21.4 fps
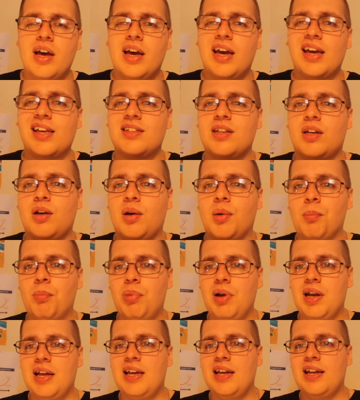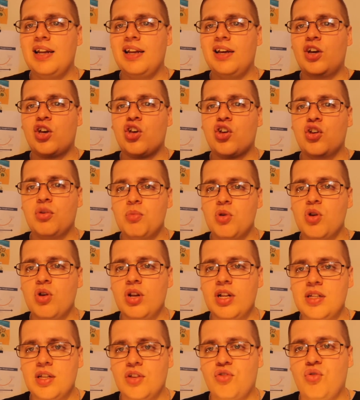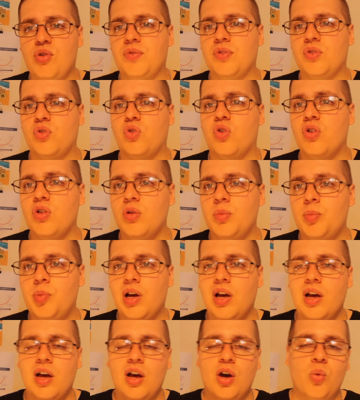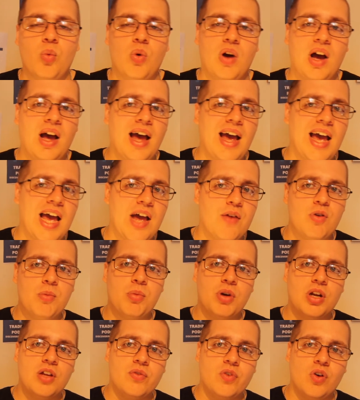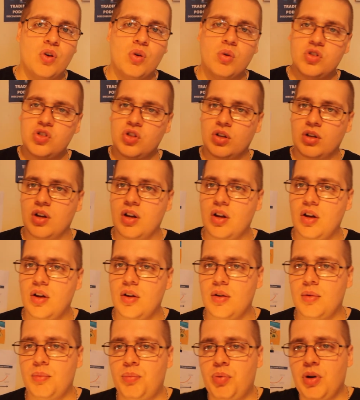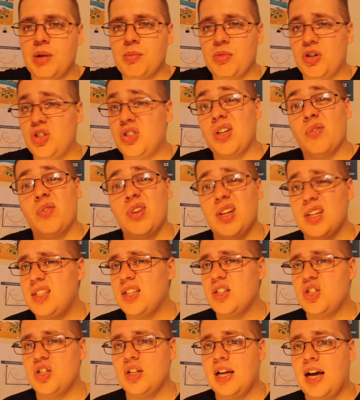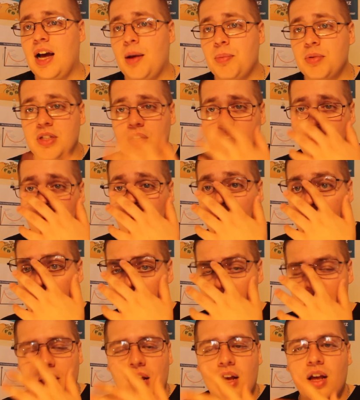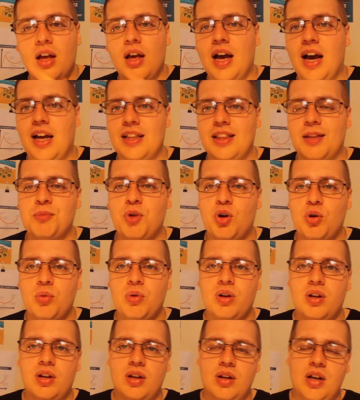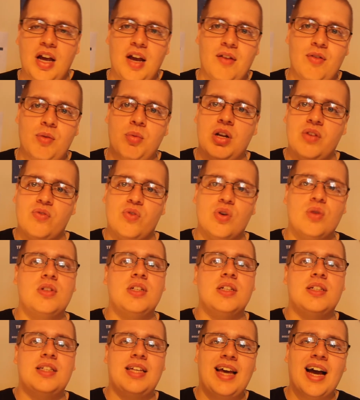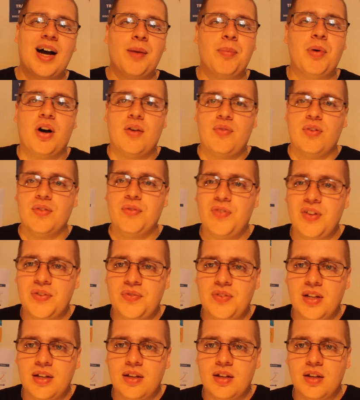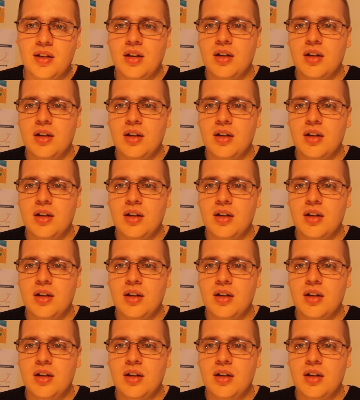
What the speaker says: It's a complete community-driven group where everybody votes on pretty much every decision that happens in a group. At the moment, everybody voted to cap it off at 50.